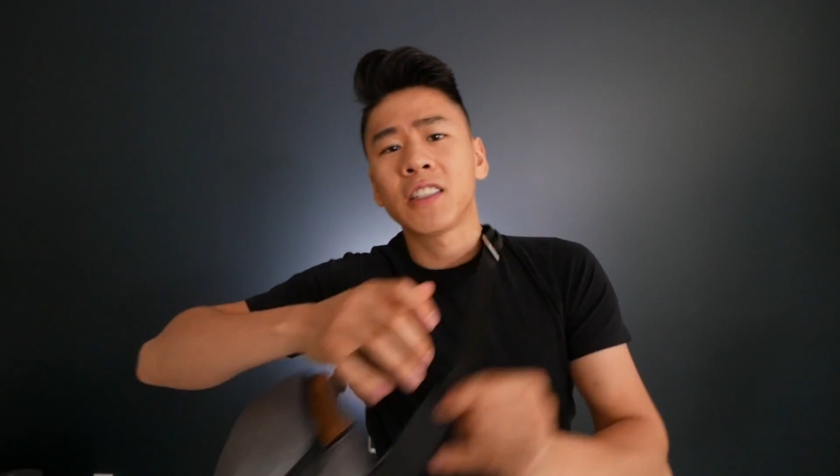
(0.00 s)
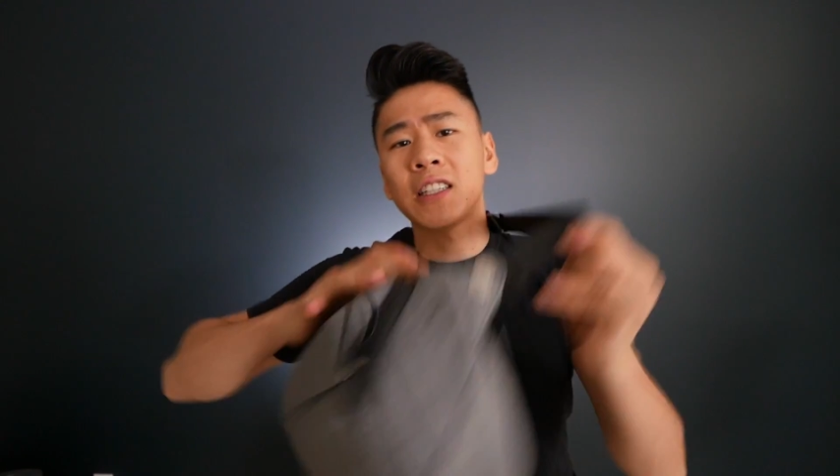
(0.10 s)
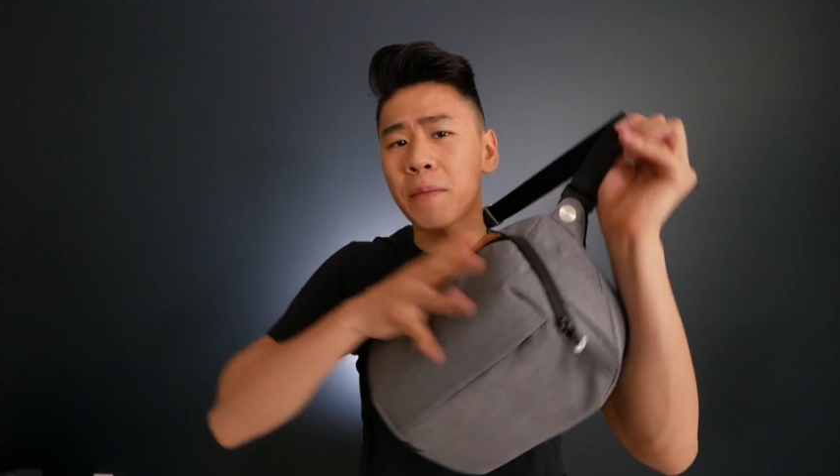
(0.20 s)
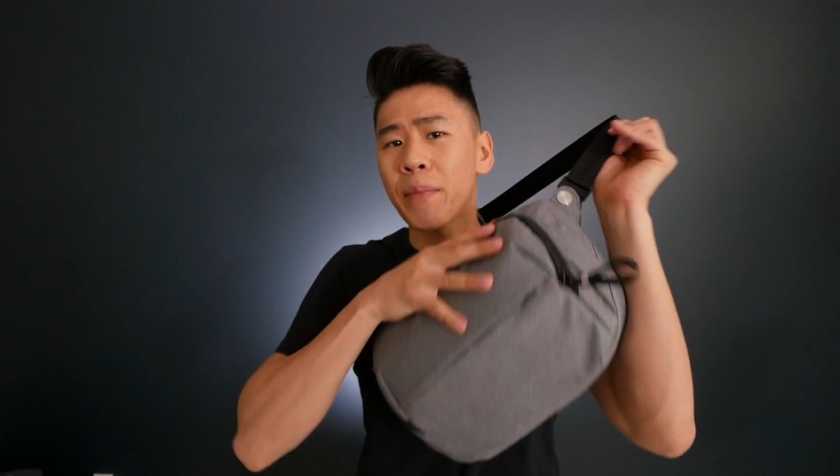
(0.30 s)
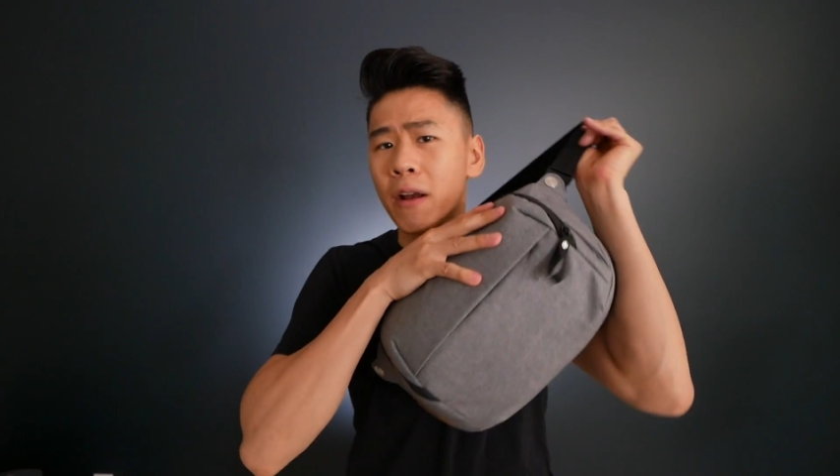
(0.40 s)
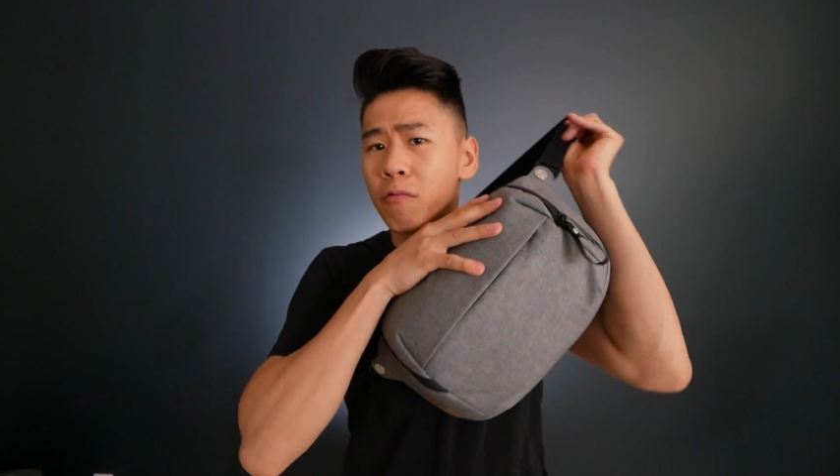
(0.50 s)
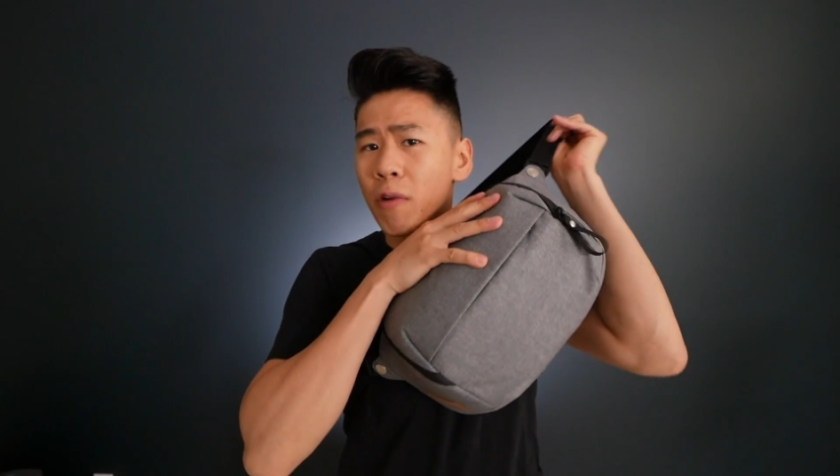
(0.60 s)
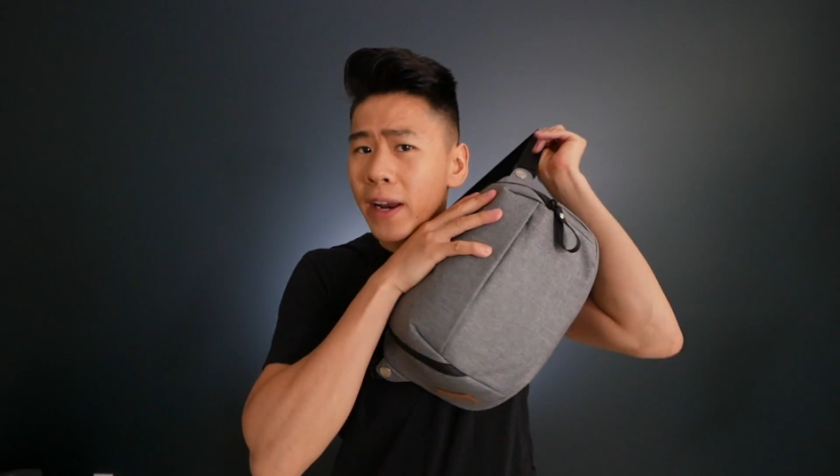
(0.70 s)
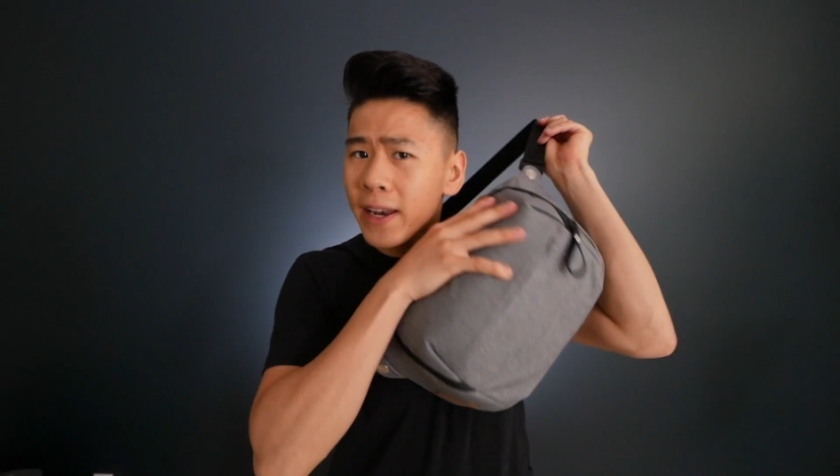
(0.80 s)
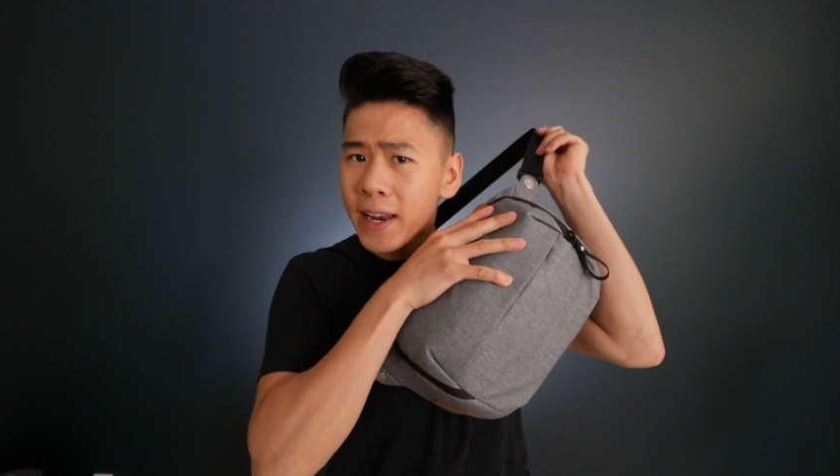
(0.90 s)
sling bag
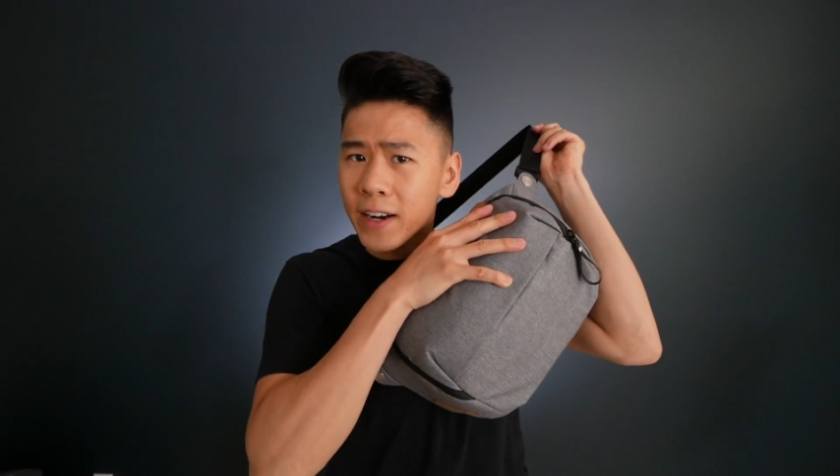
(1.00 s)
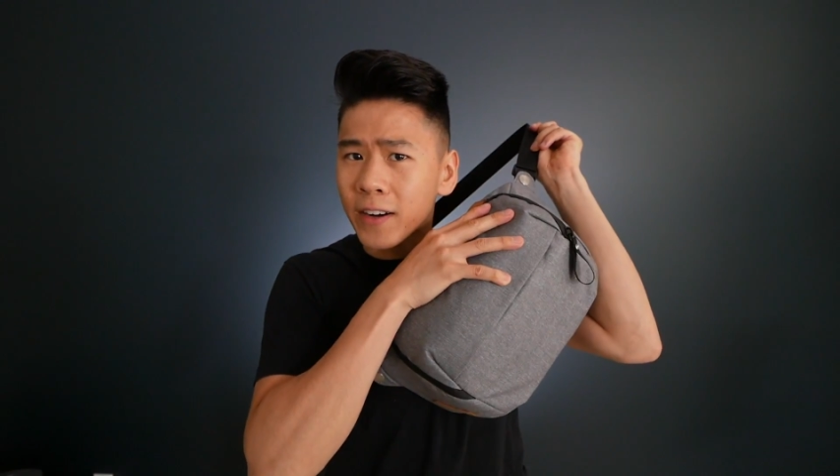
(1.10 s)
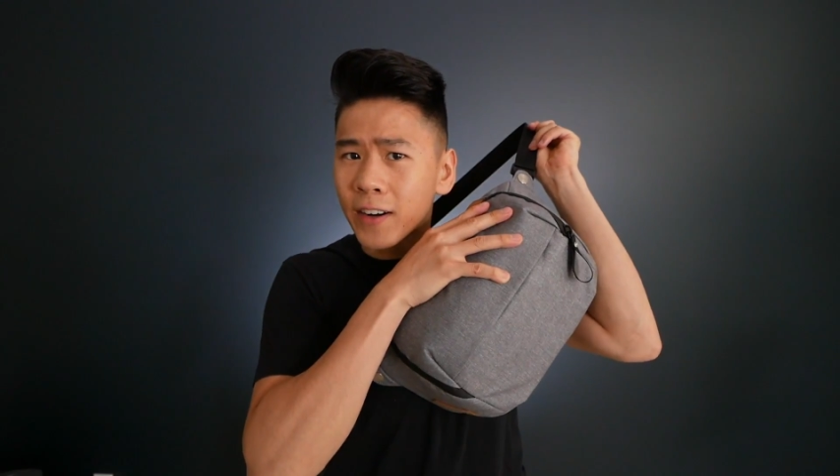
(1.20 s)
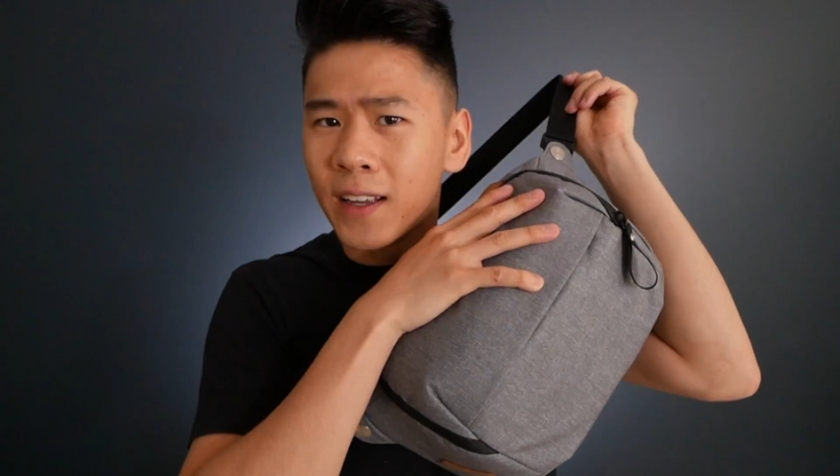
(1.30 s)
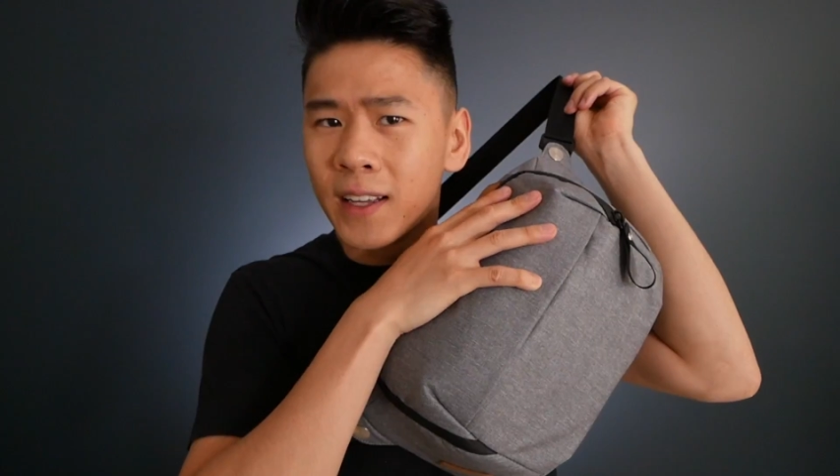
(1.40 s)
right here.